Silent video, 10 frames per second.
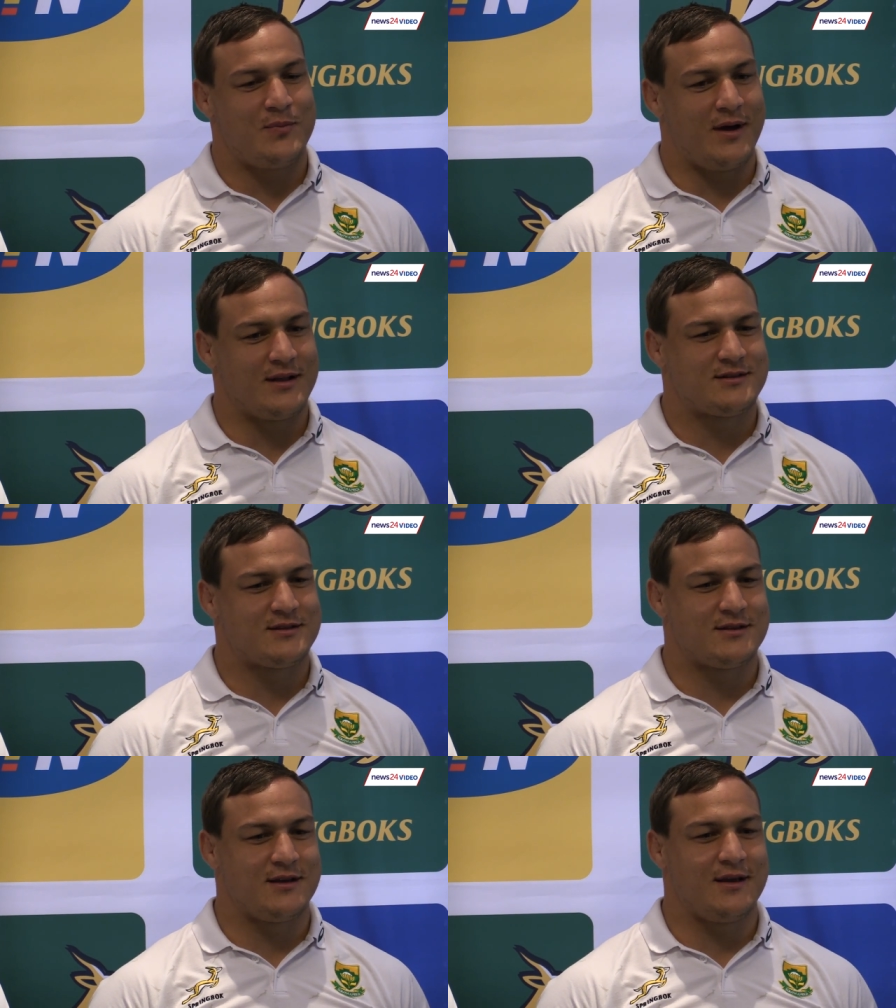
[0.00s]

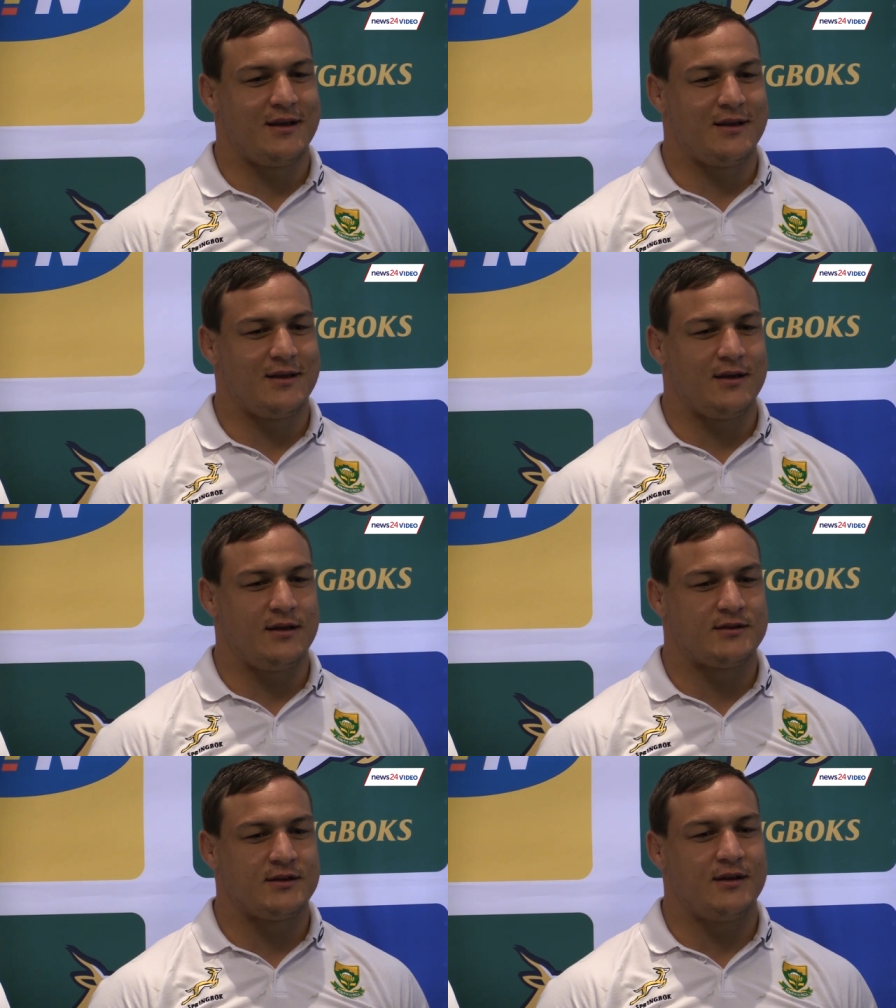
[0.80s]
but
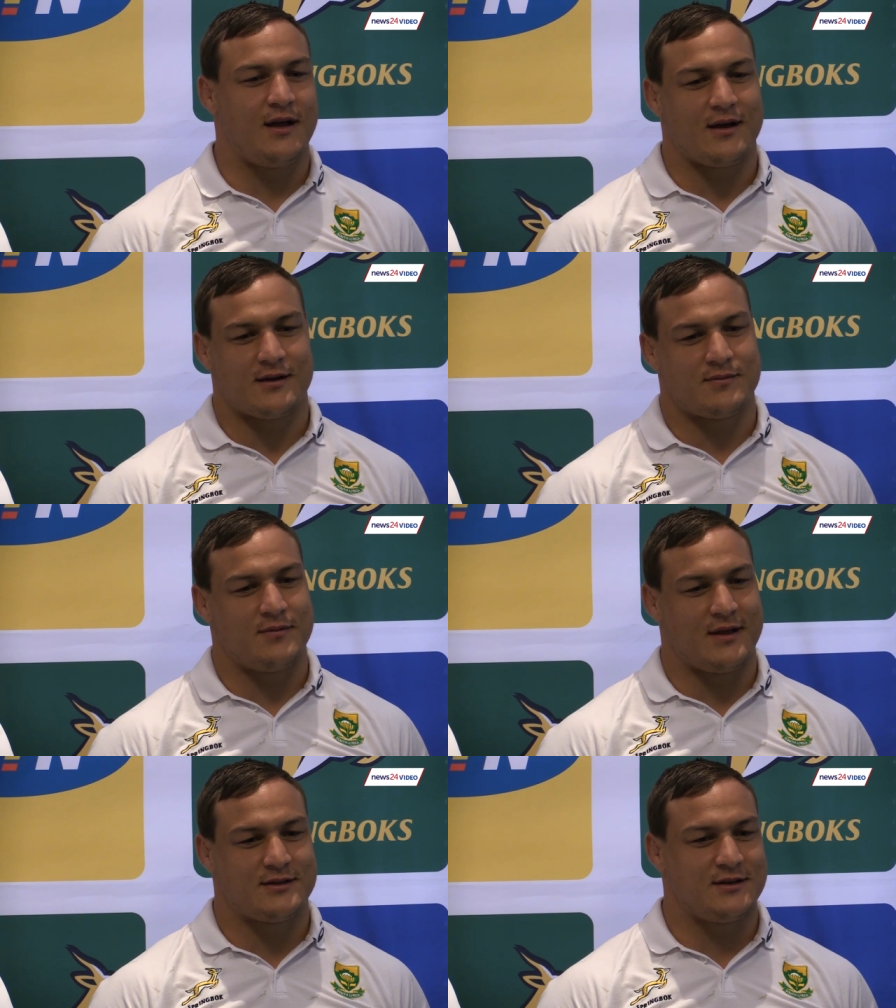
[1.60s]
it's a, like
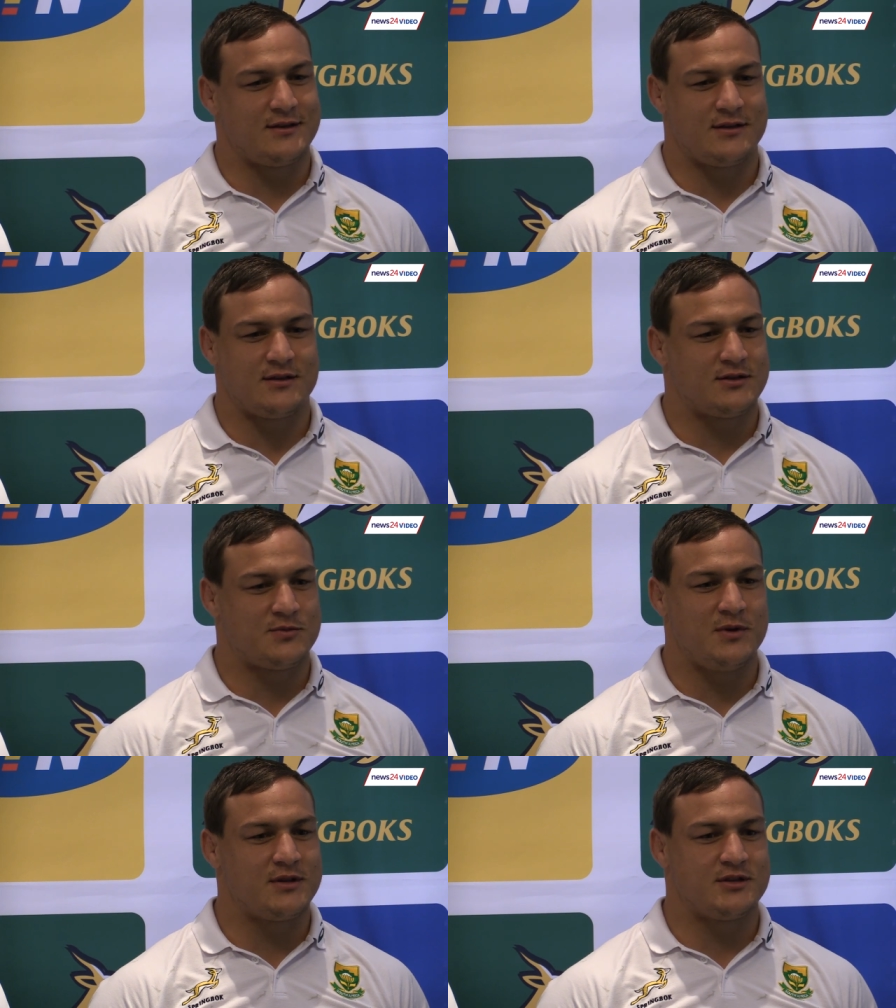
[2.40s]
Matt says, it's a
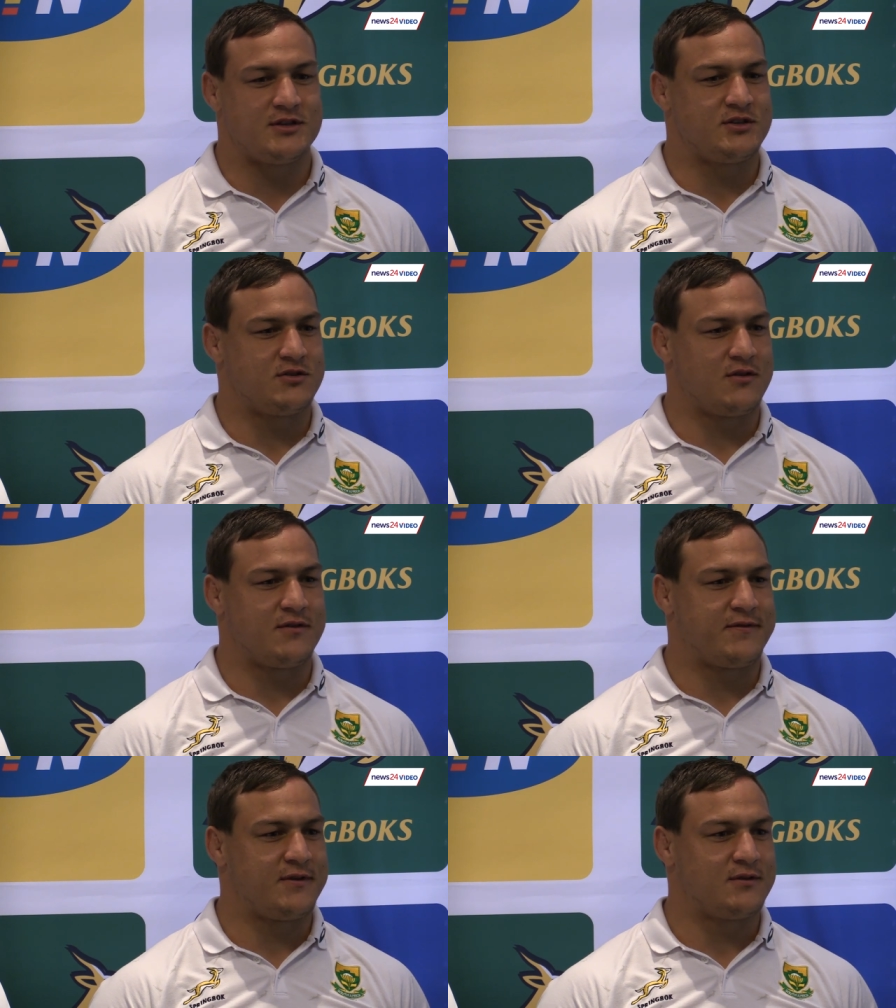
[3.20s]
split decision on
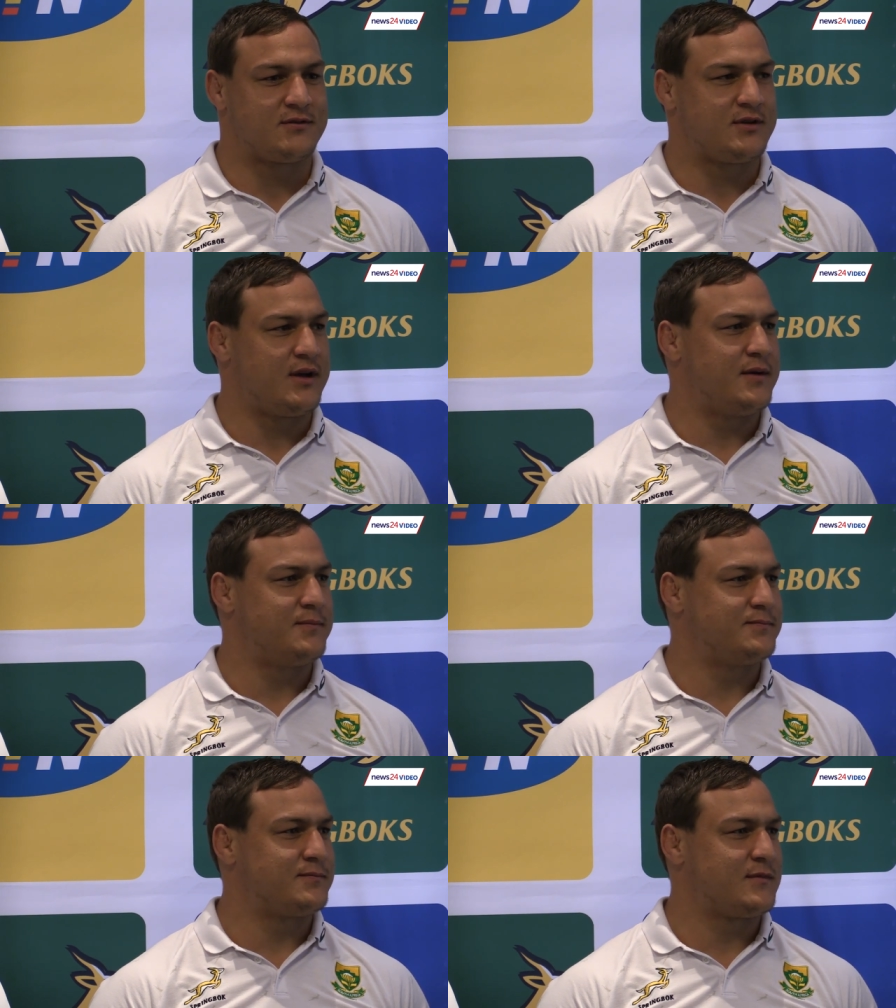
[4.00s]
the field.
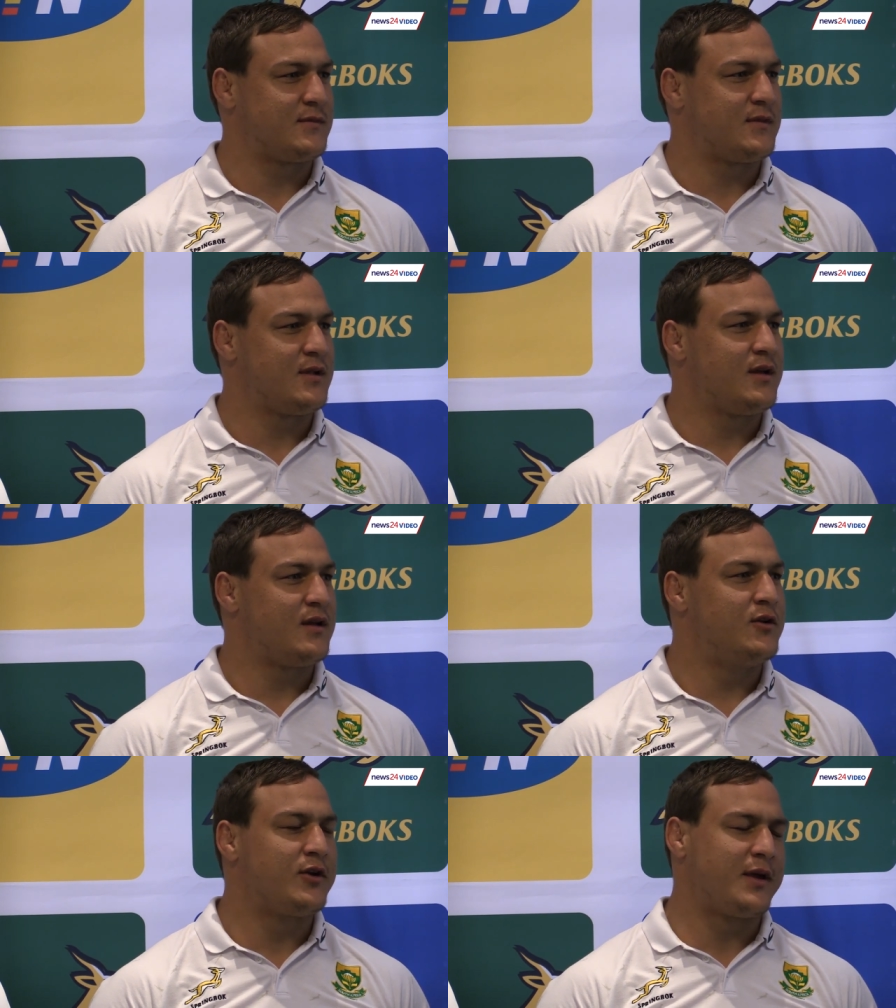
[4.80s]
Um,
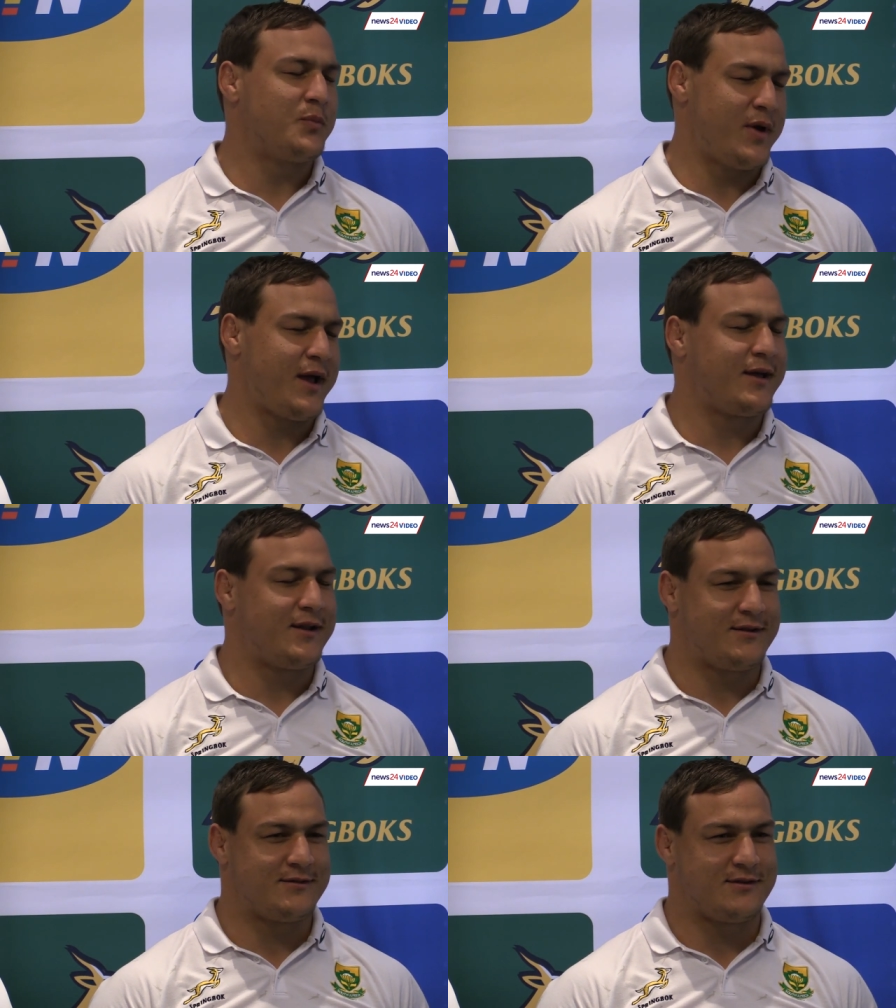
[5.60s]
looking back at
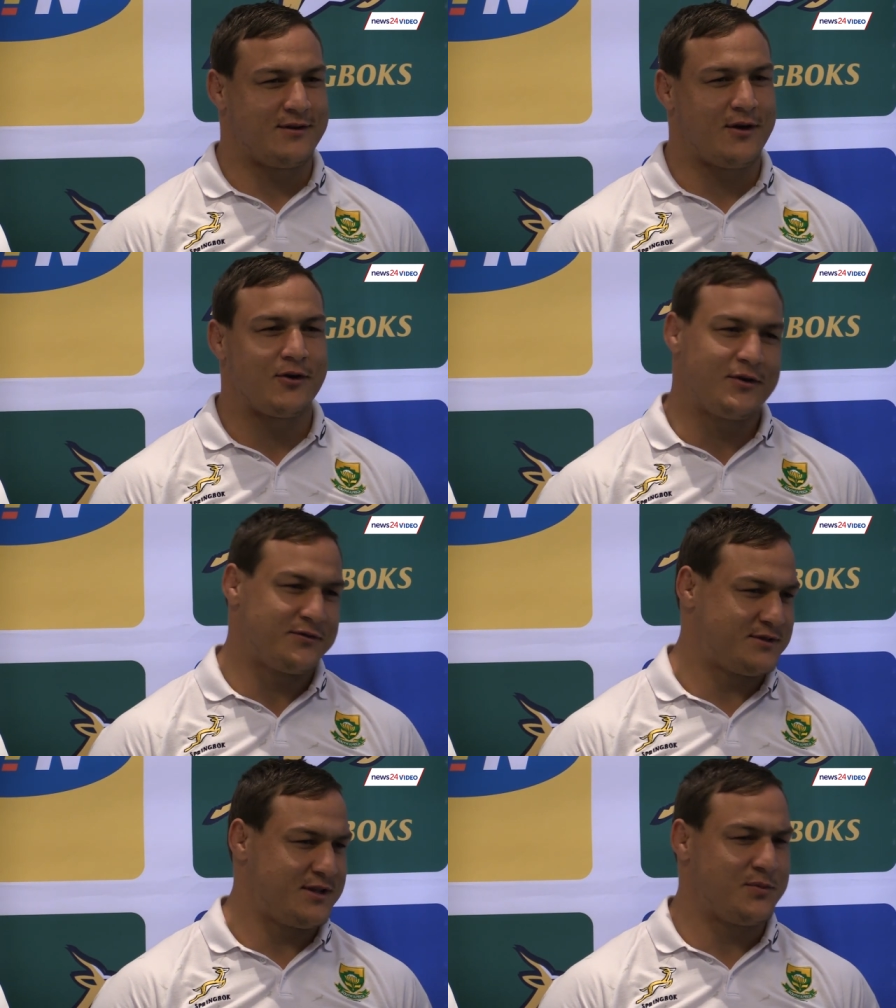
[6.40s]
it, I could
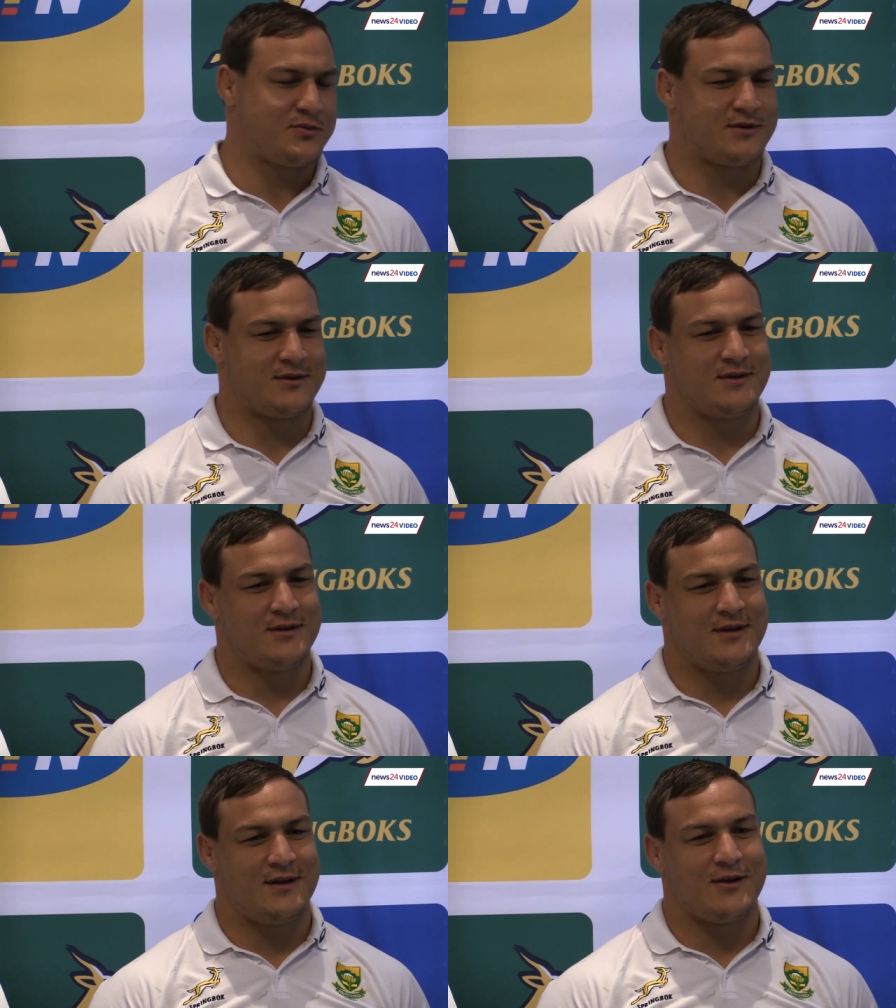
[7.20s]
have stepped. I
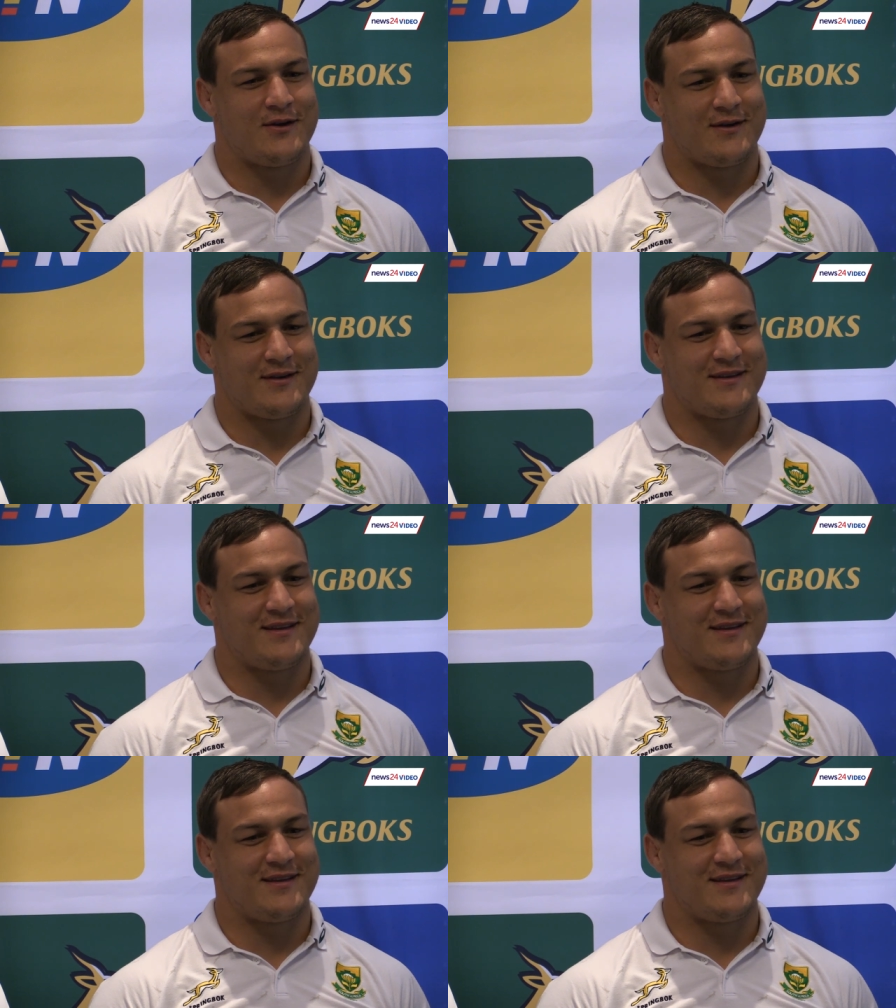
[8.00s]
haven't told you this.